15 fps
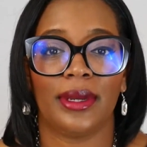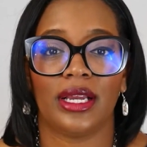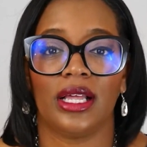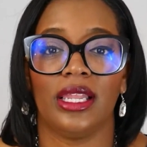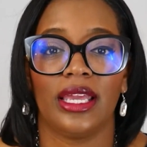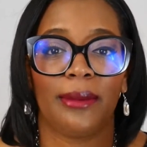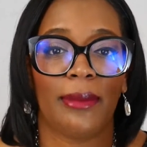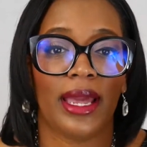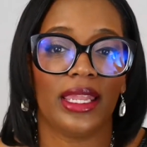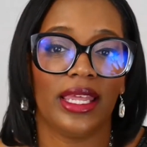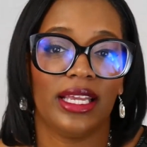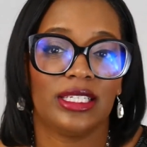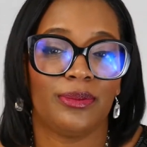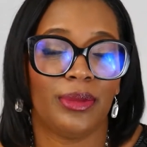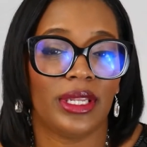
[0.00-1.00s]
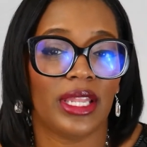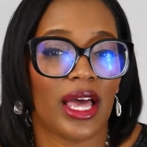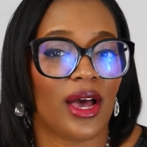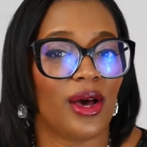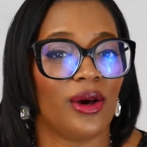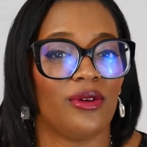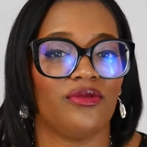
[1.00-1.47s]
Click my links
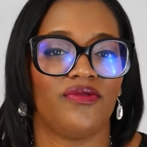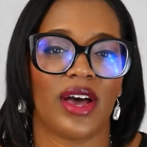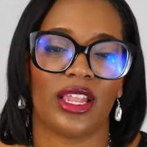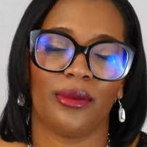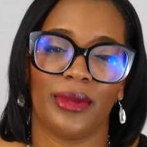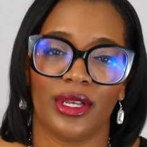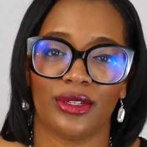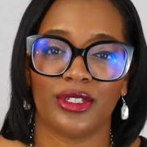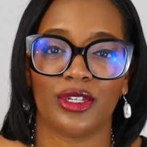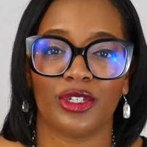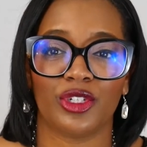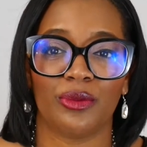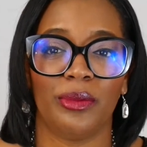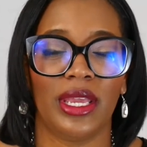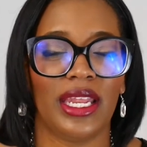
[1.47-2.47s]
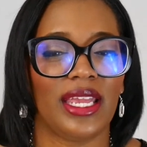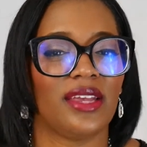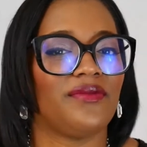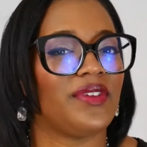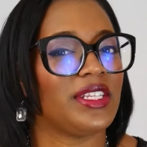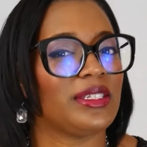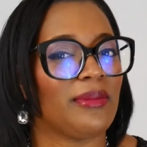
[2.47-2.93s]
below. Follow me on social media.
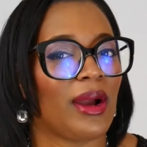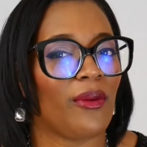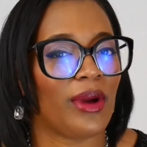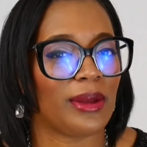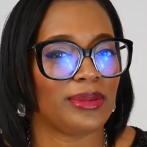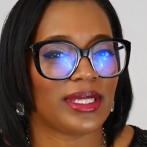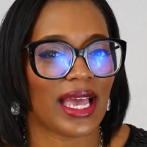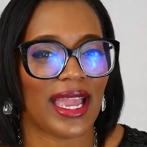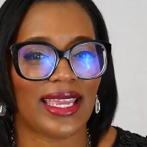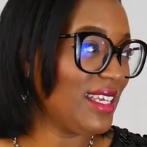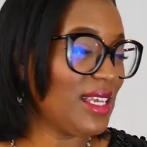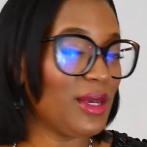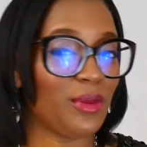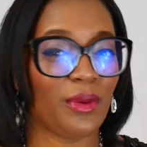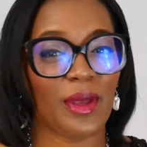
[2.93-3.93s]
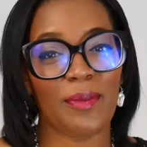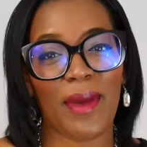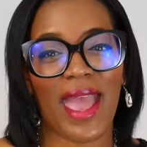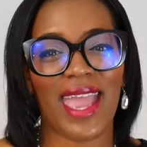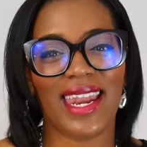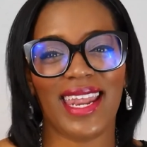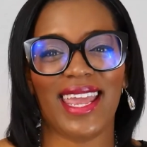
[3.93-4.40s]
Visit my website. We
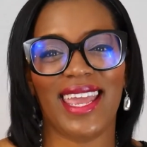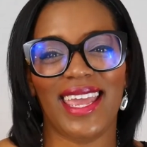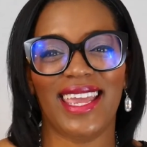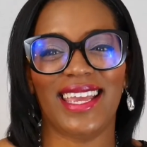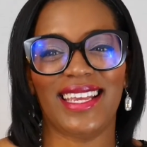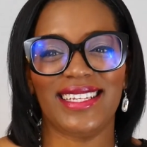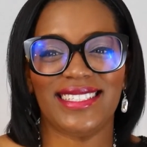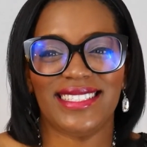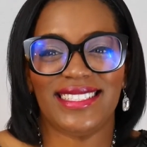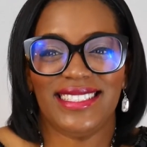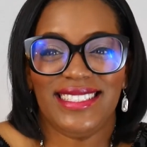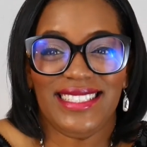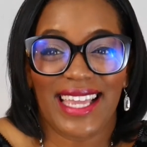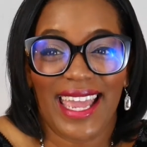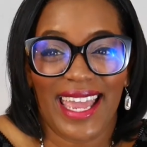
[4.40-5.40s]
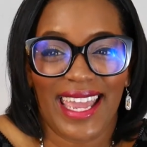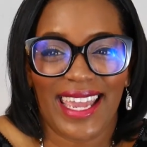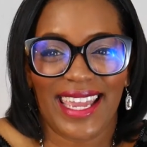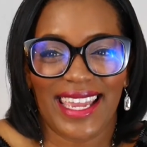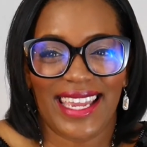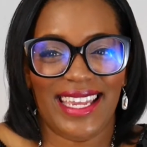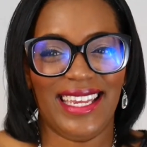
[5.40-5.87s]
made it!
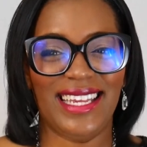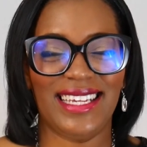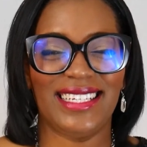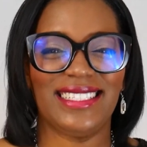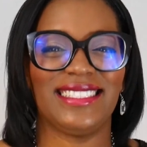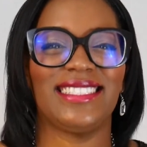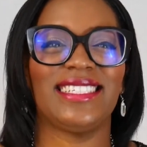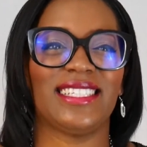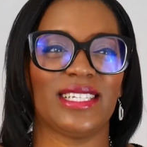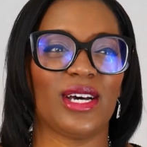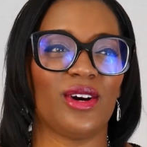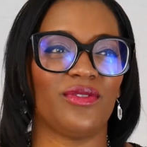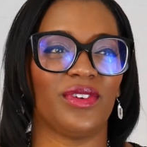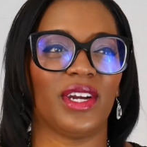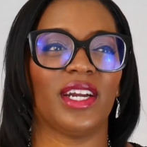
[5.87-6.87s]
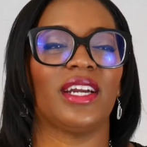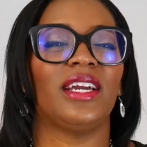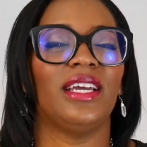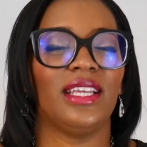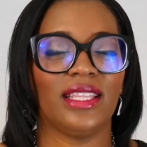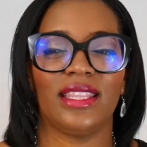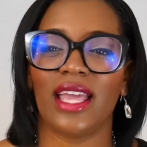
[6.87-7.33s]
Yay! It's over.
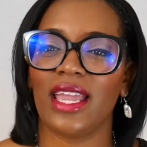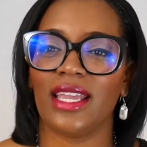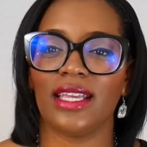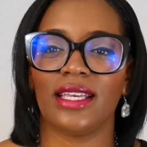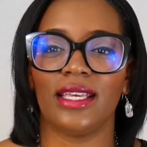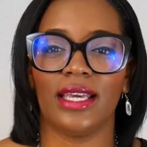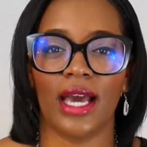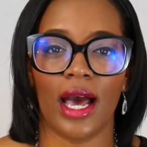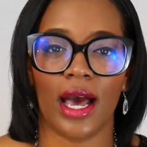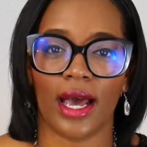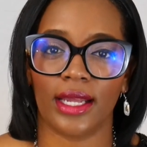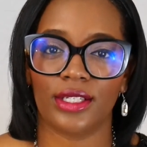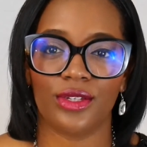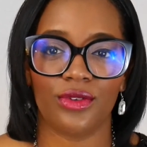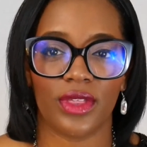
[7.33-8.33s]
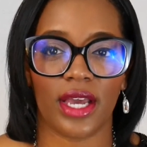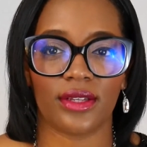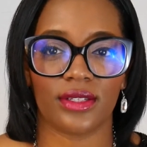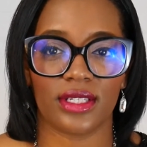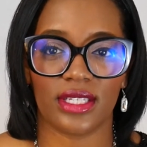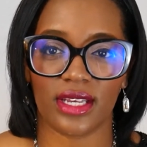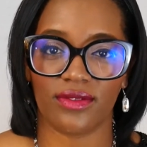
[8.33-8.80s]
Thank God
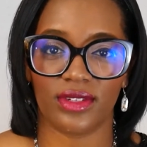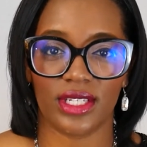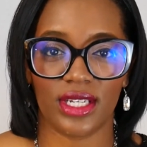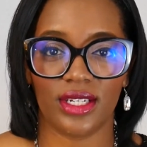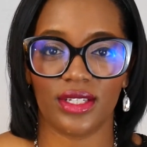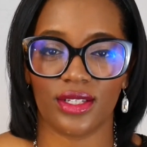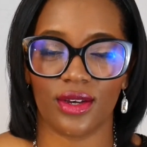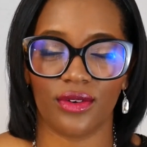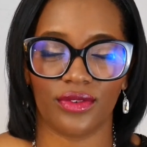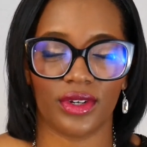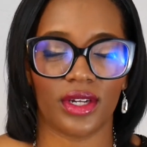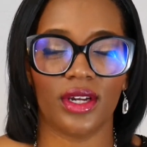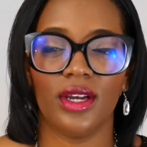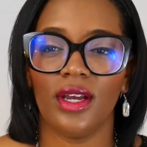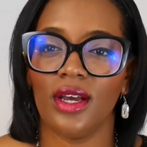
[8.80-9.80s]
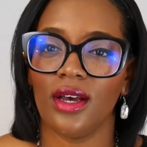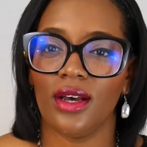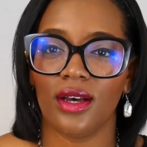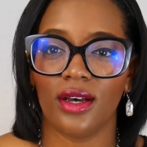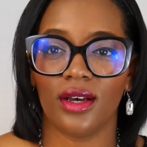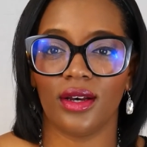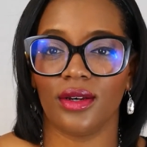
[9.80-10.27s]
2017 is over.
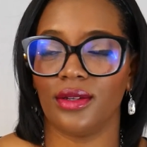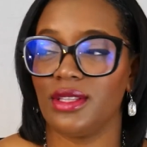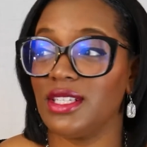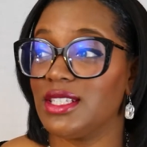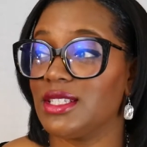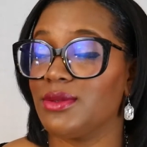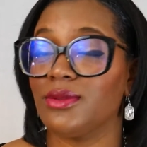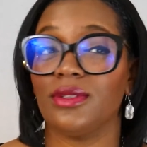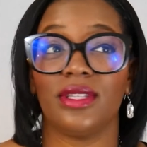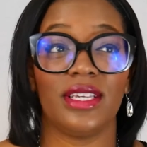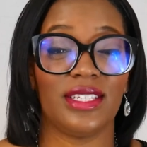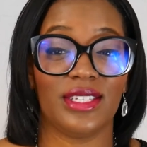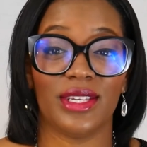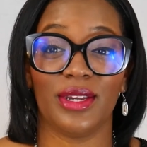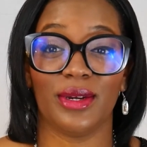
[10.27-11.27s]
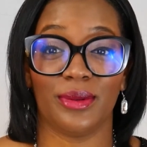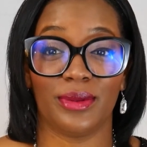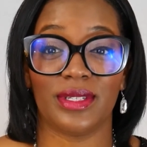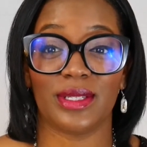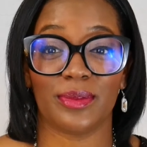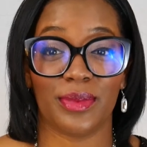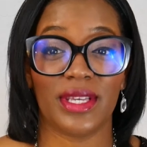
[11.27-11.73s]
Oh, this year
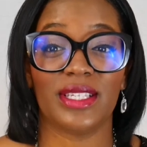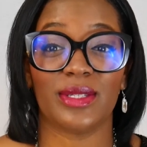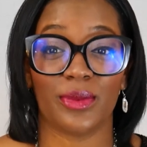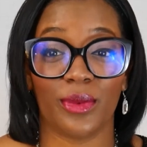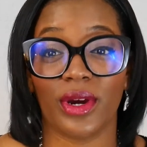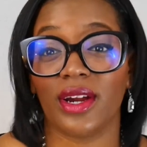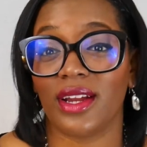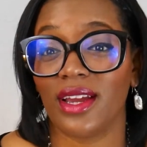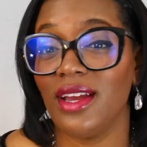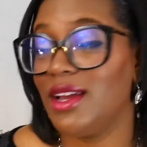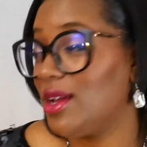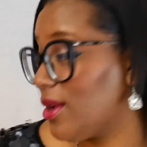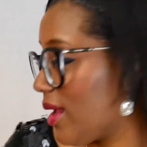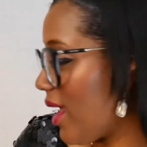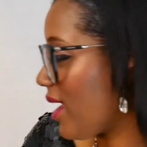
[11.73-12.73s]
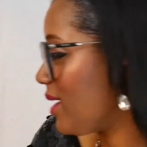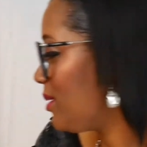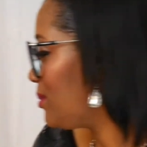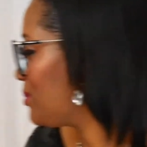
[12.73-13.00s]
was a piece of work. Okay?